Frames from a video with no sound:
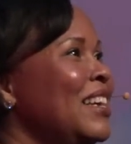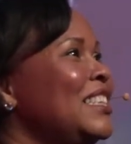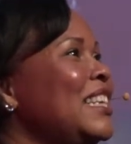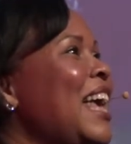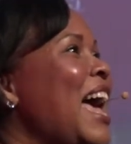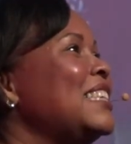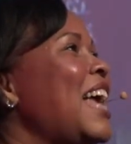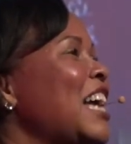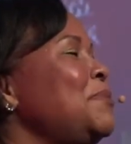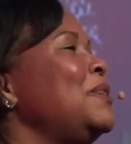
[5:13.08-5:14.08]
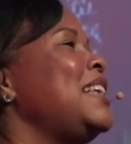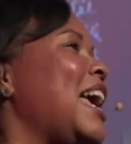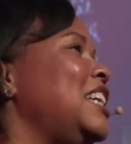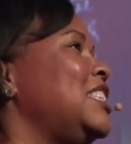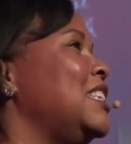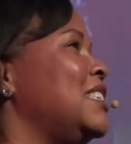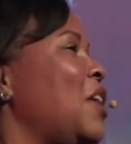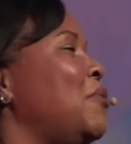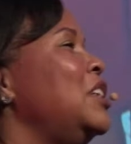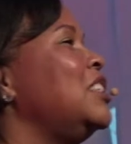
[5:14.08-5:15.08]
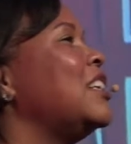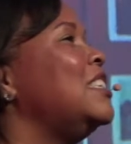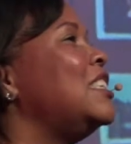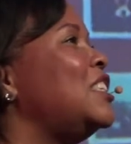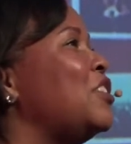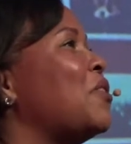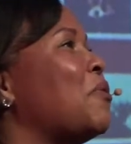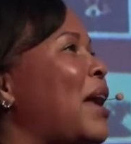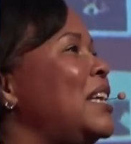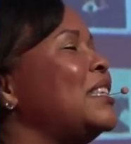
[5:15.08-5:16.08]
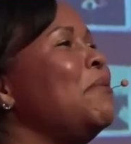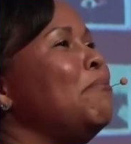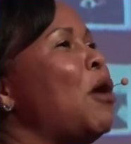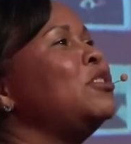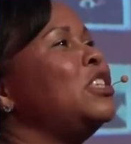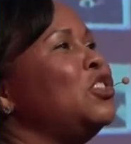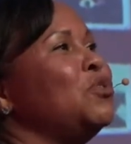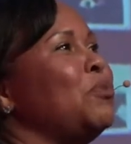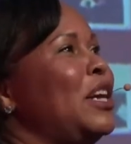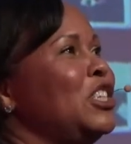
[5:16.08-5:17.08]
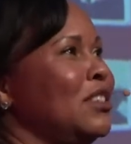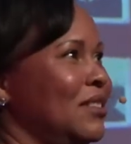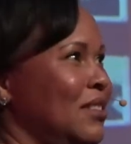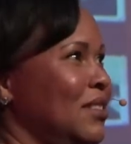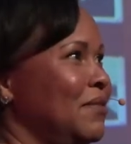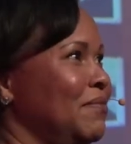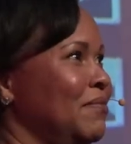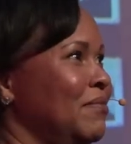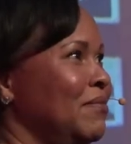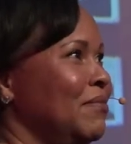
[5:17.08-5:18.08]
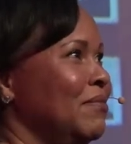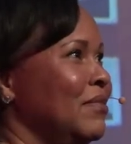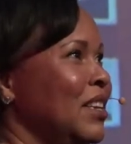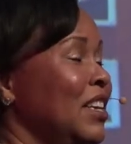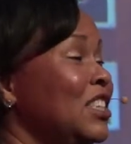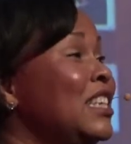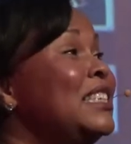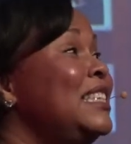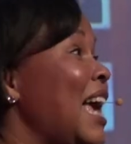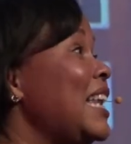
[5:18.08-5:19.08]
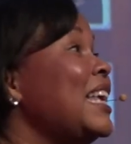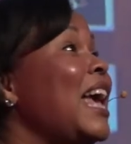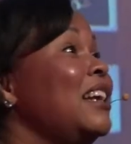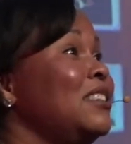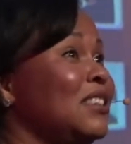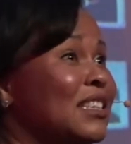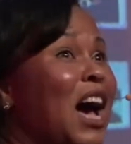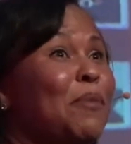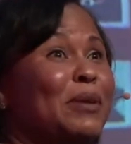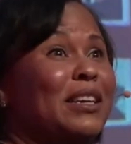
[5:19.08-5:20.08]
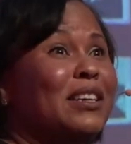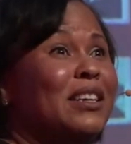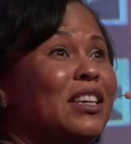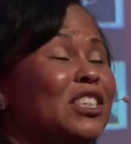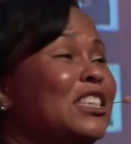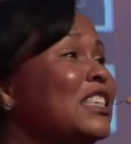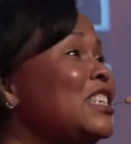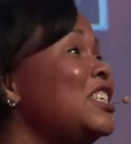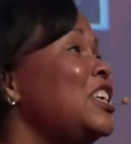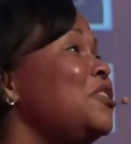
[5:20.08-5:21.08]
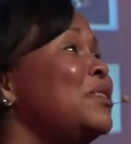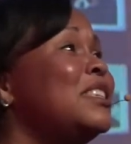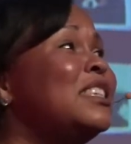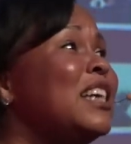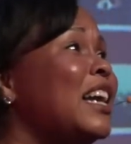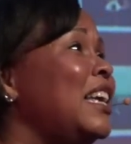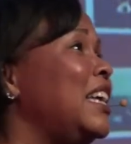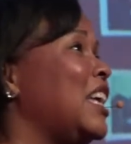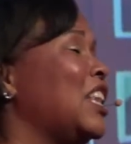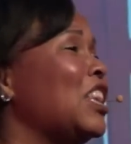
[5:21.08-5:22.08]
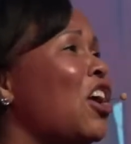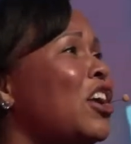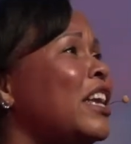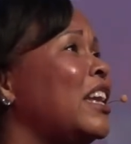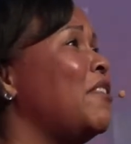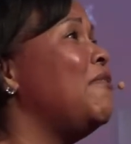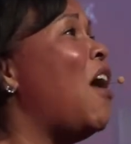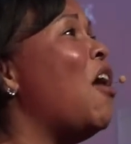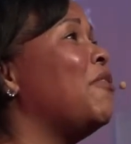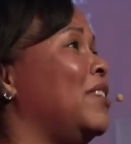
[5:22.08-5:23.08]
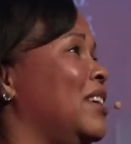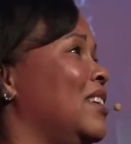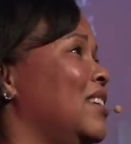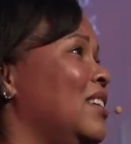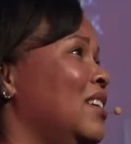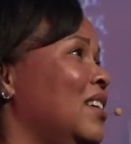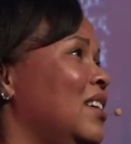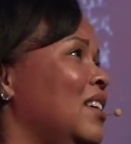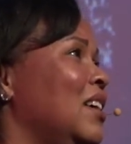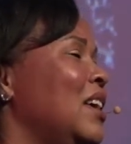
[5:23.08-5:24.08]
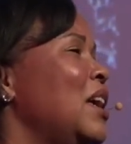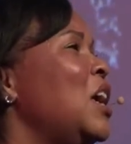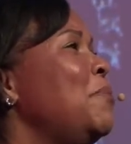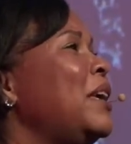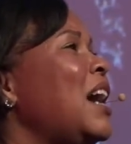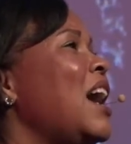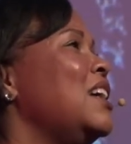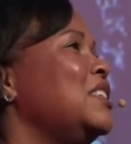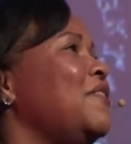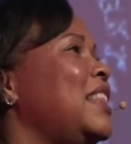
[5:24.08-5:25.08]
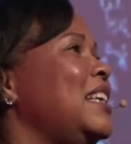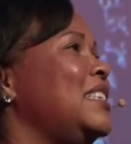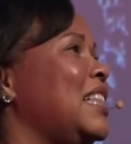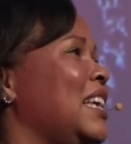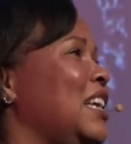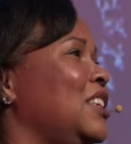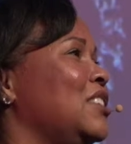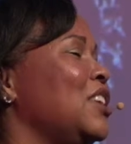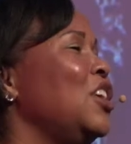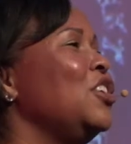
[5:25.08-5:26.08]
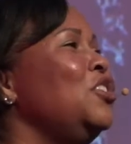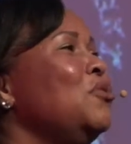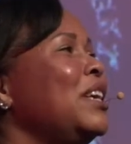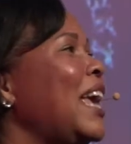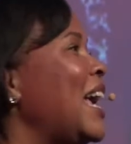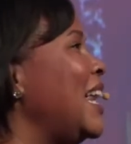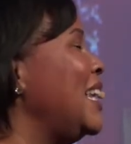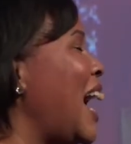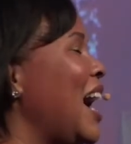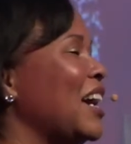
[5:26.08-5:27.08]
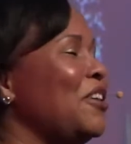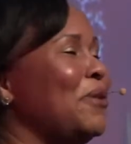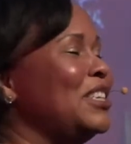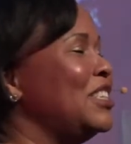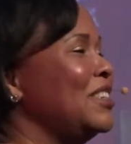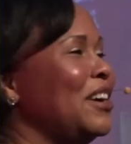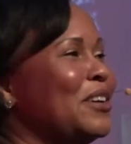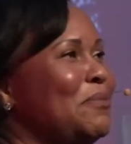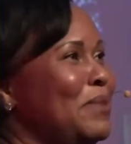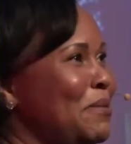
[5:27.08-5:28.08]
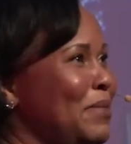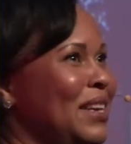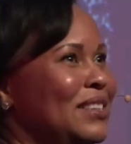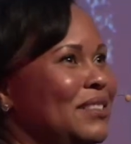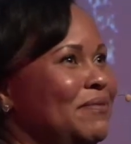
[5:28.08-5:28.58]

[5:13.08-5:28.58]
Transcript: She has expectations that we should consider race in most situations. She's dedicated to the topic. She's continuing studying and learning and evolving. And because of these things, you cannot question her commitment.